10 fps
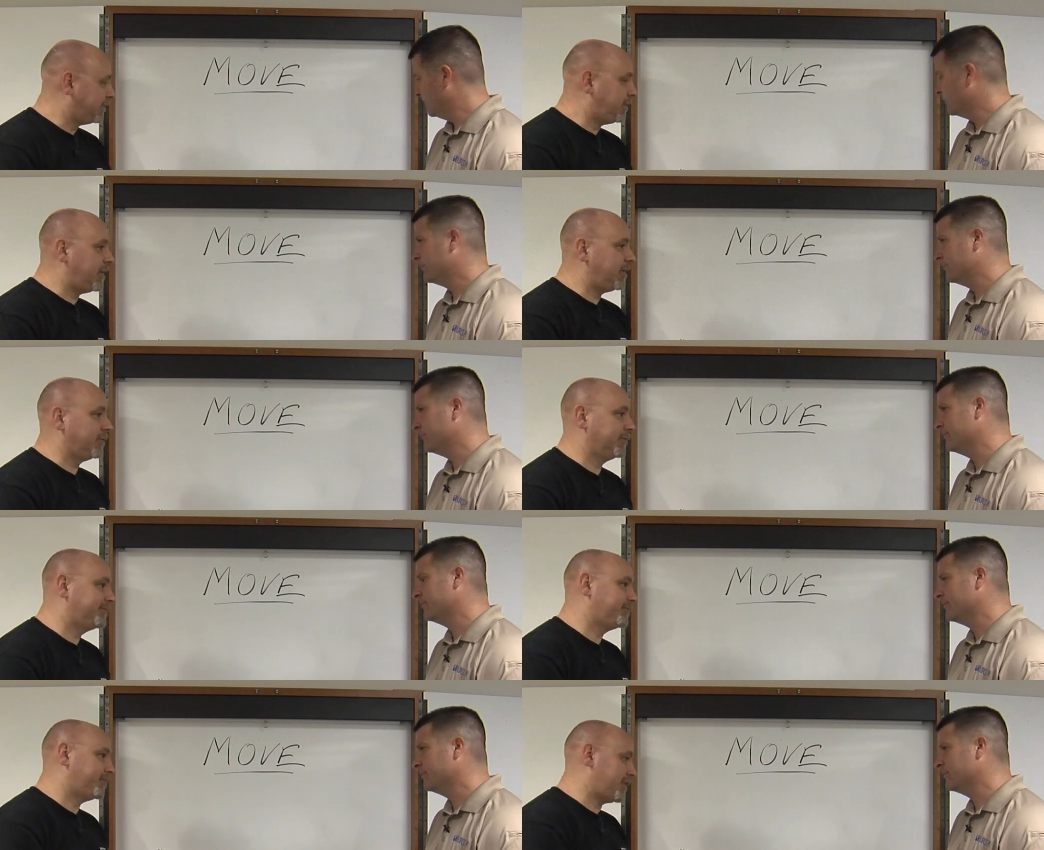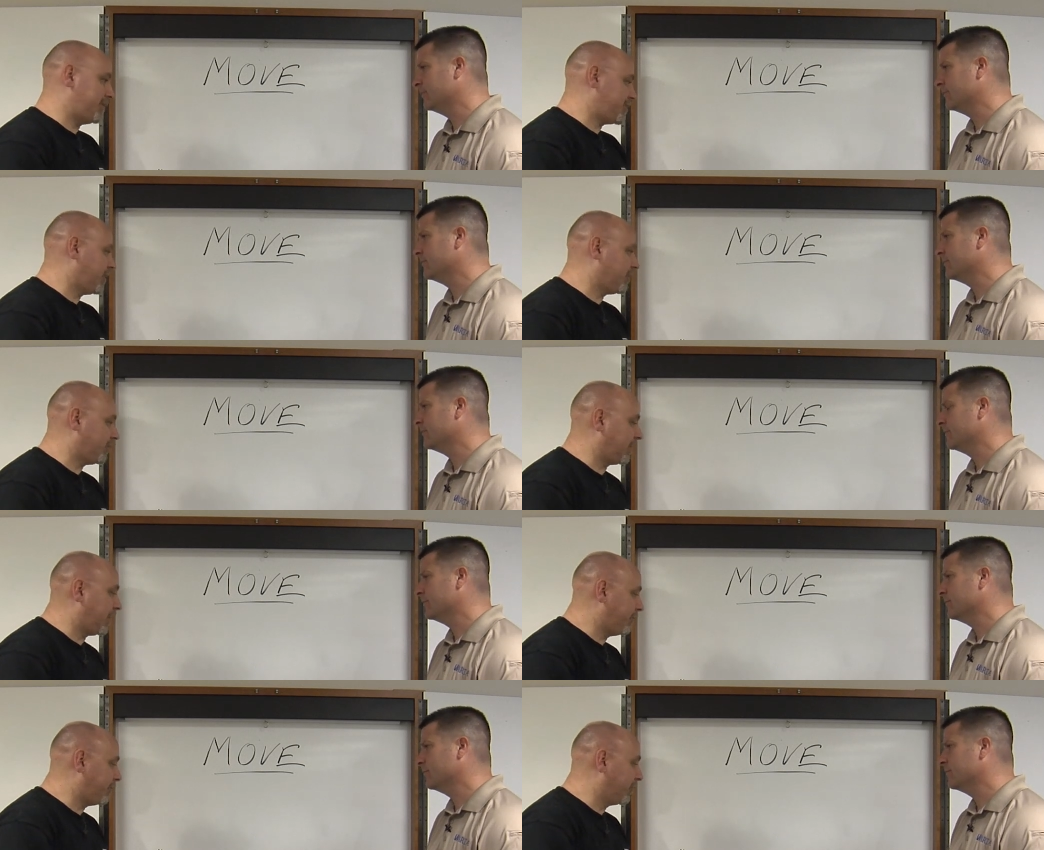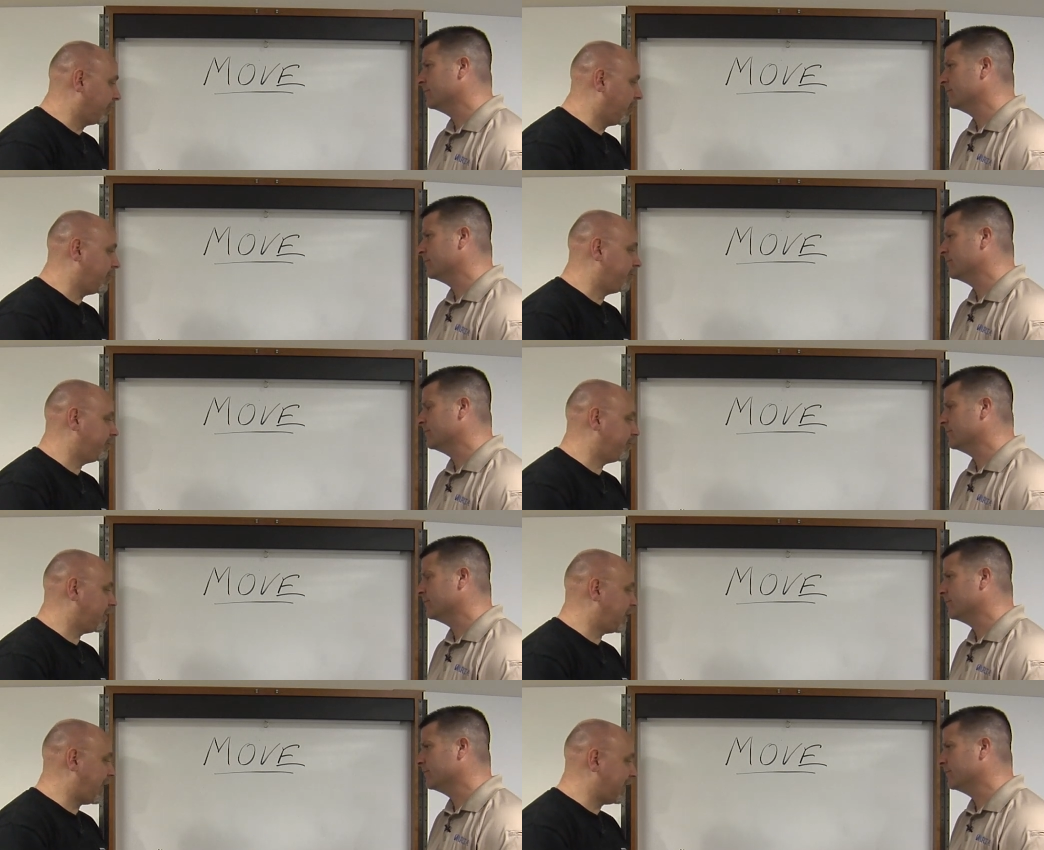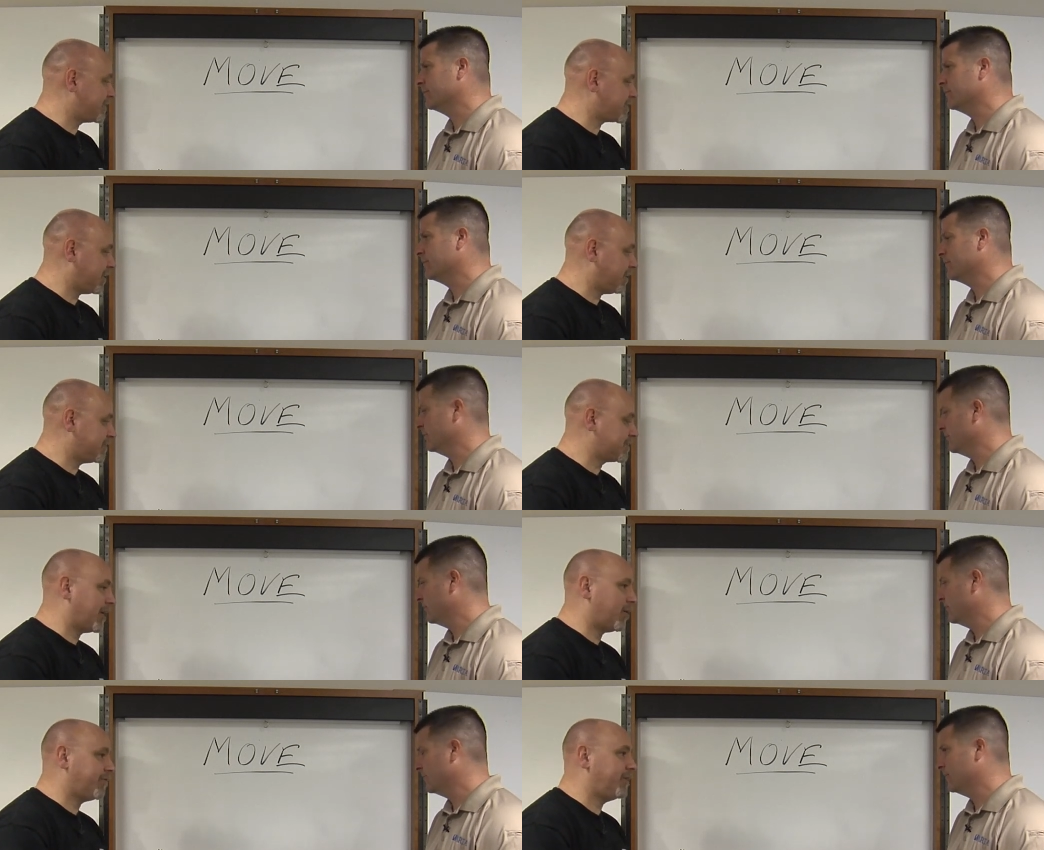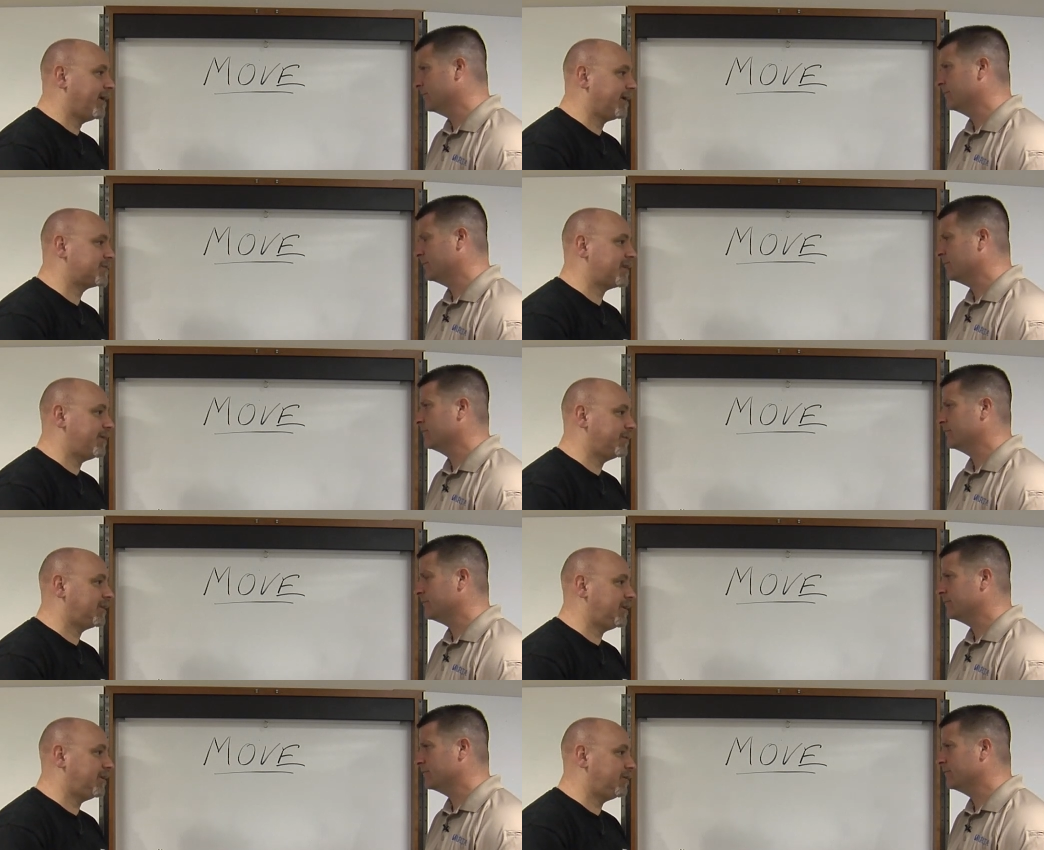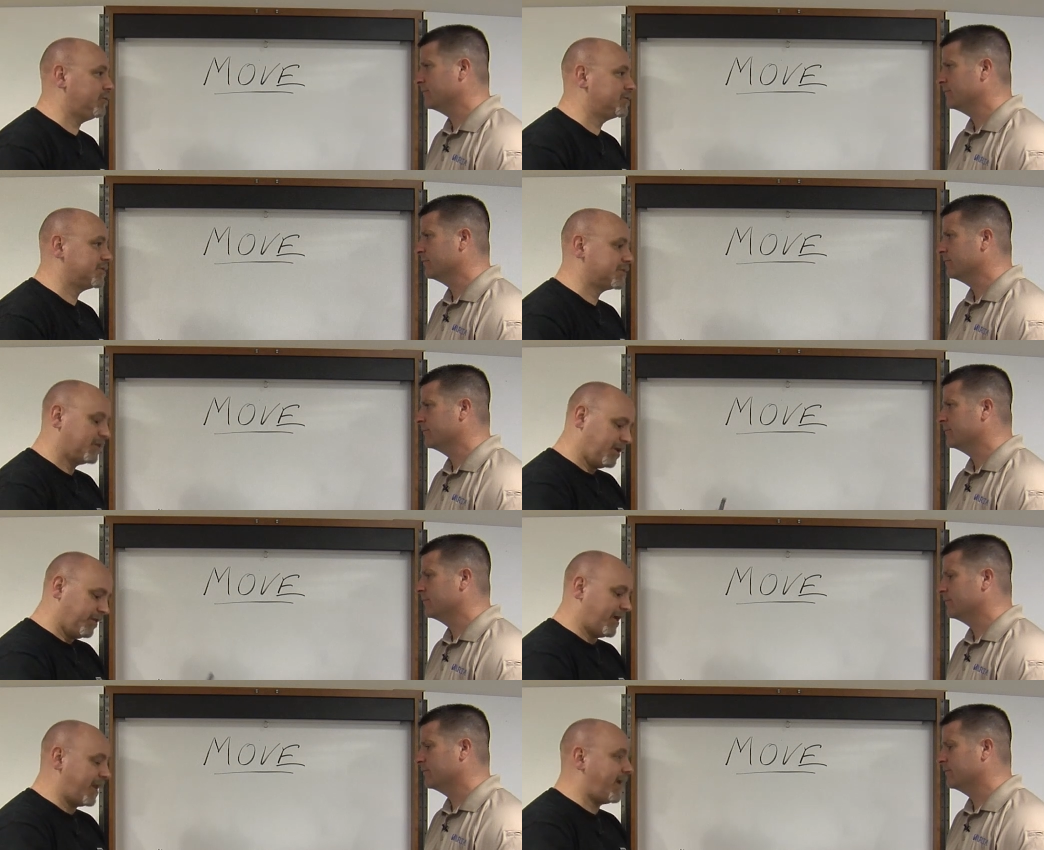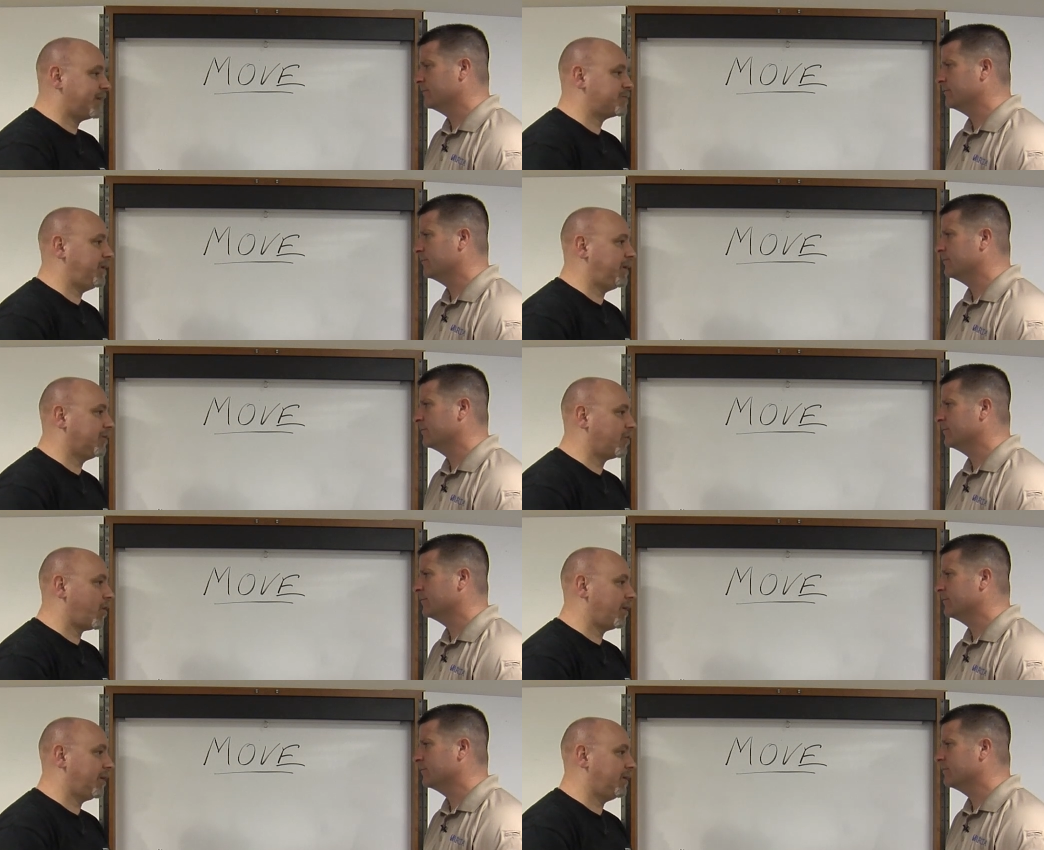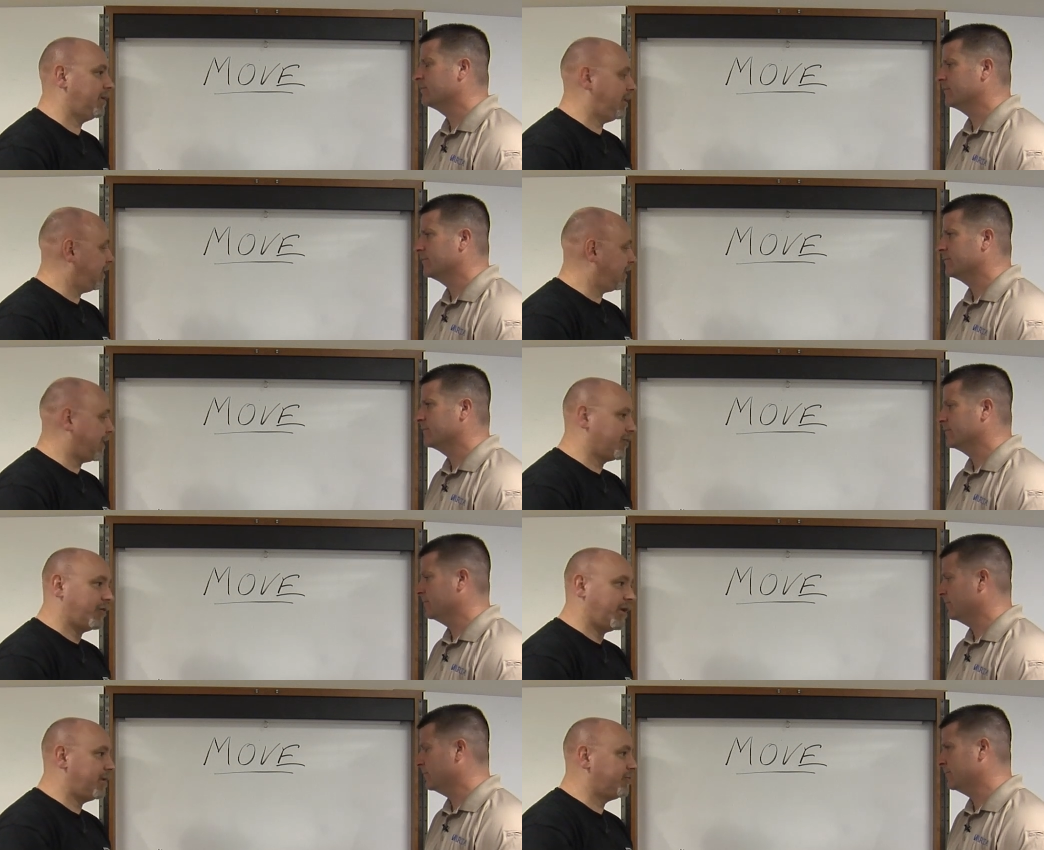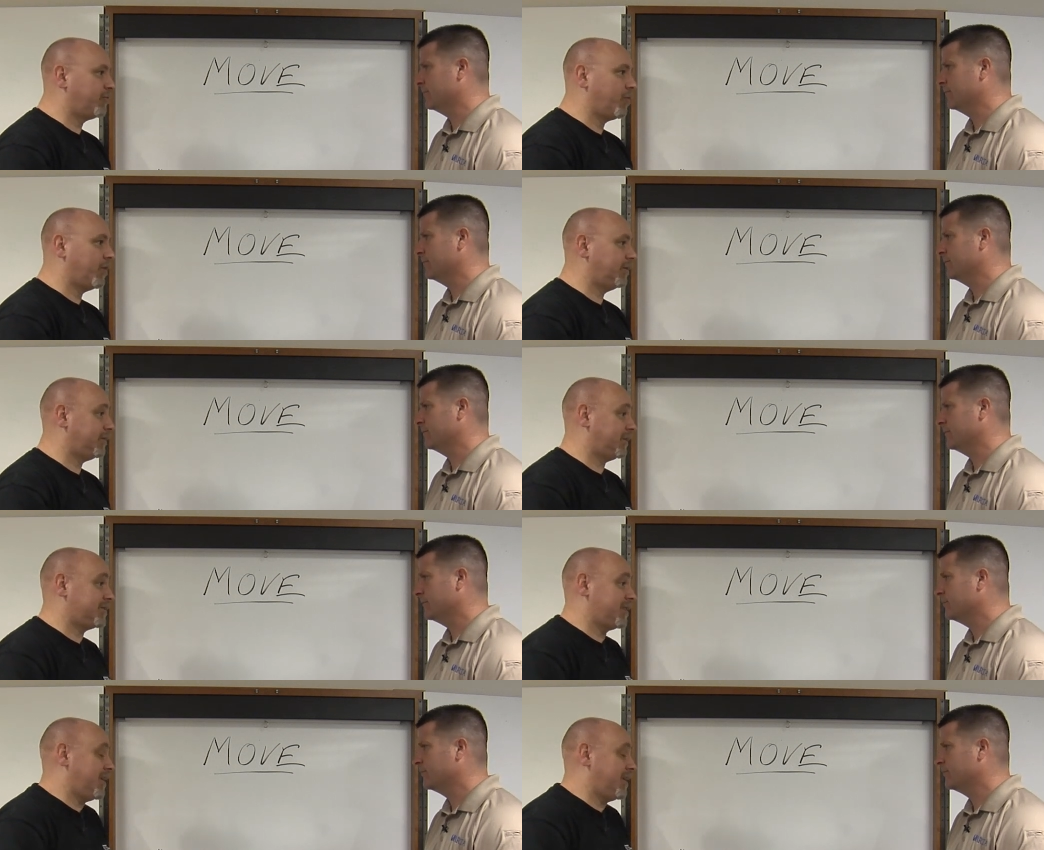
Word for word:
Speaker 1: Yeager, James Yeager, uh, we both know him, has uh, this get off the X statement that he uses, that X being the target Got to credit him for it. It's